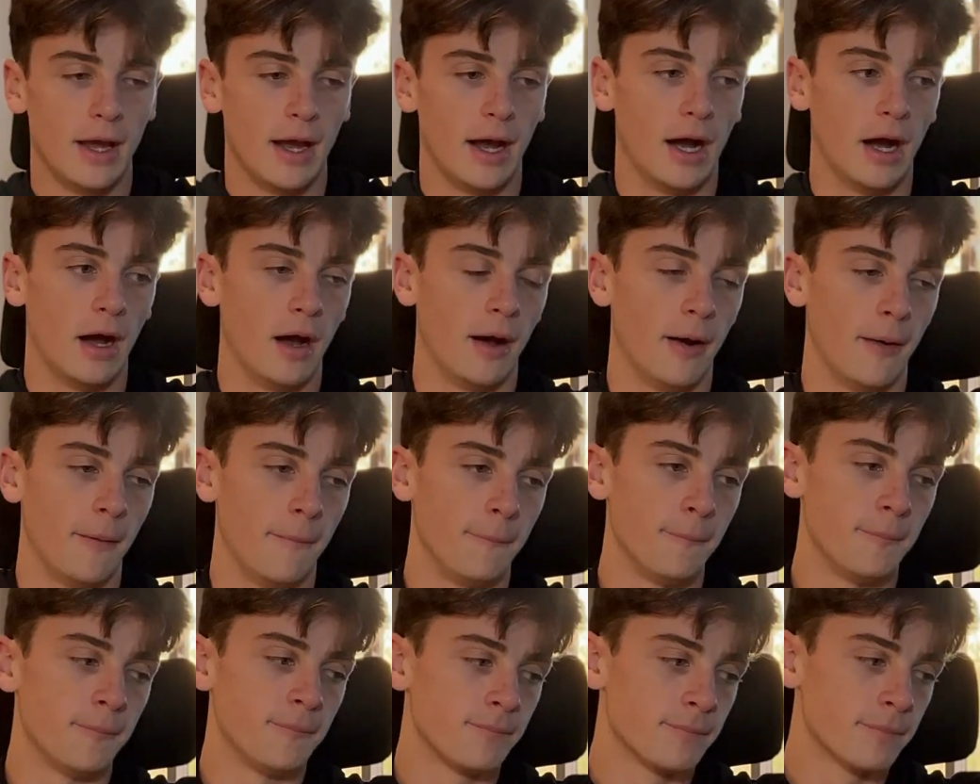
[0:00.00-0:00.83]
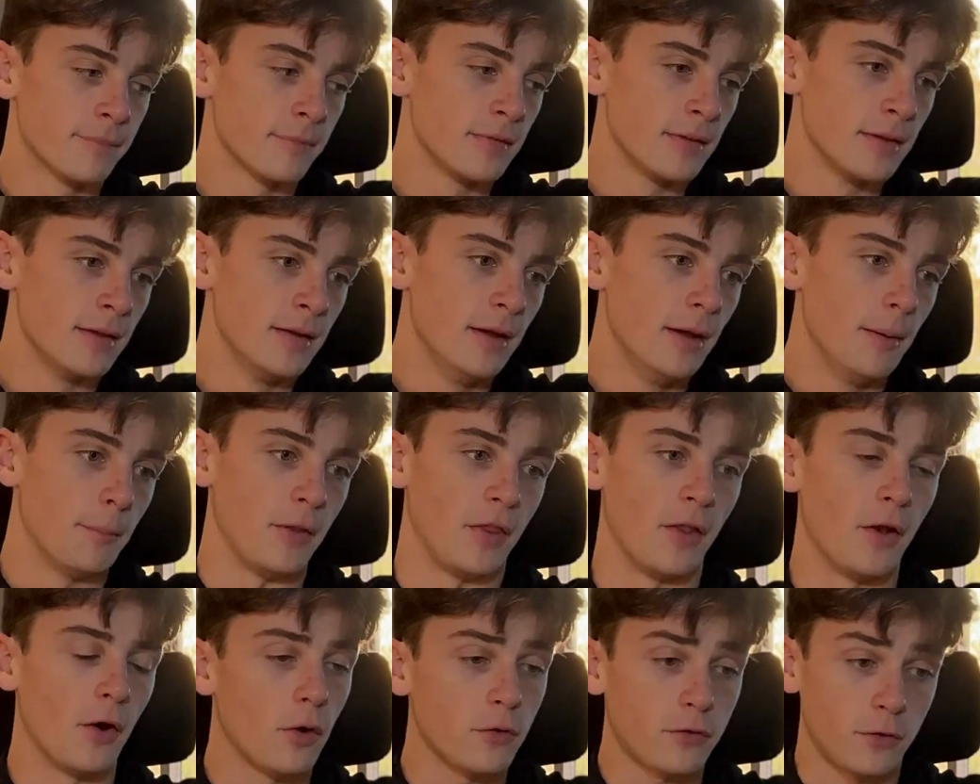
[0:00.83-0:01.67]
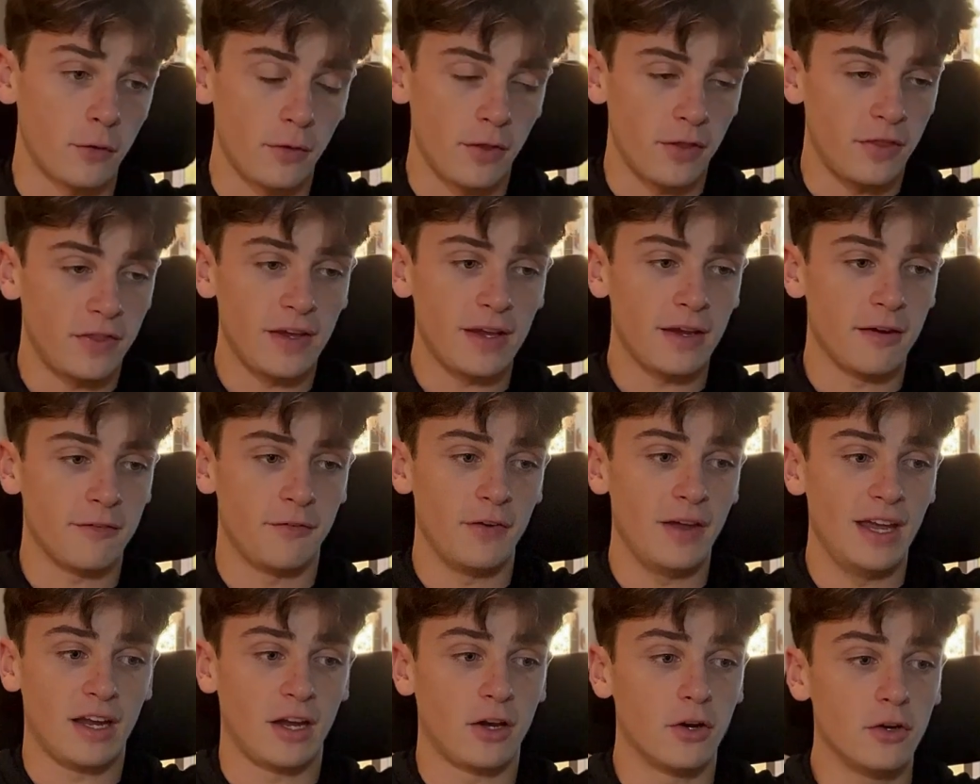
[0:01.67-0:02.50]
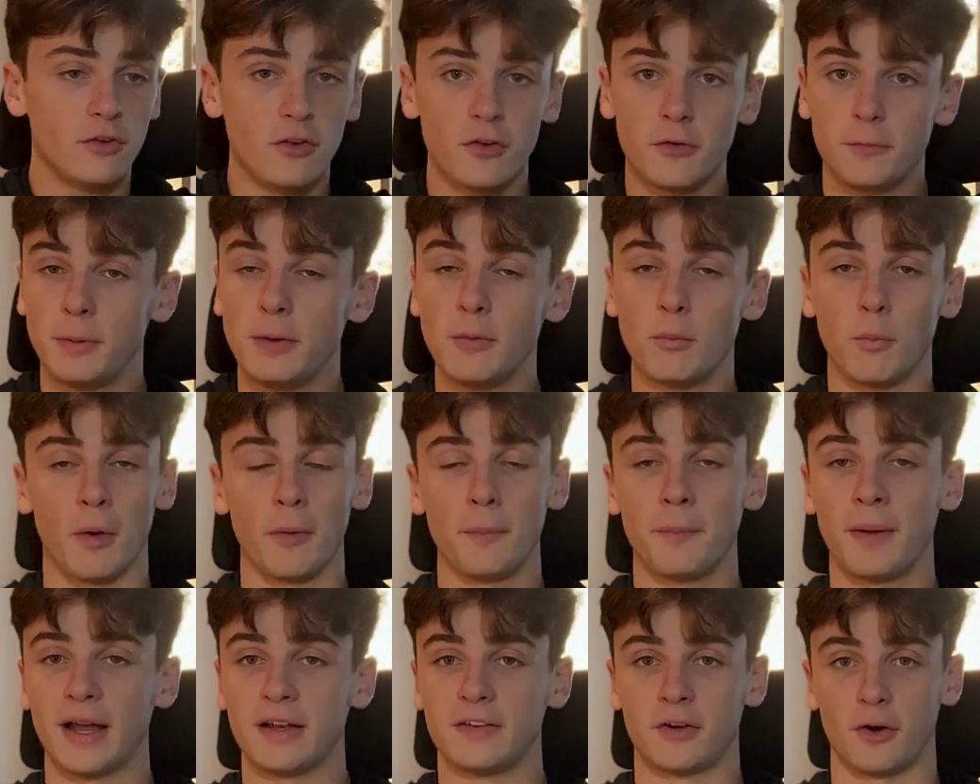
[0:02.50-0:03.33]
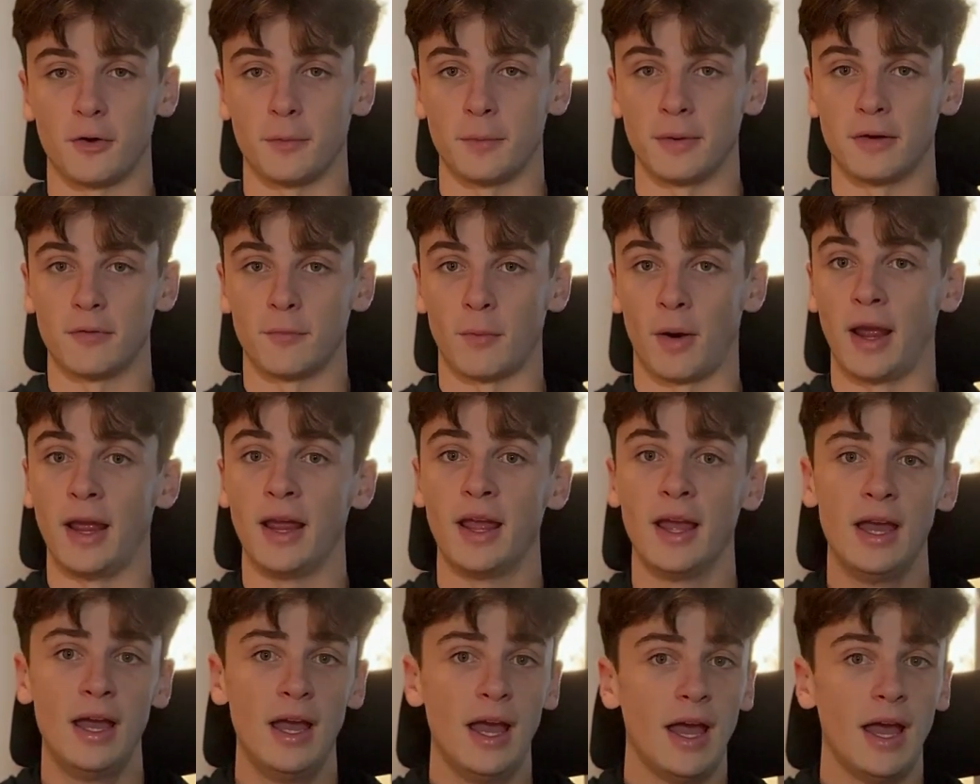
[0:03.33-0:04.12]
But then also the thing of it could just be one bad tournament, right?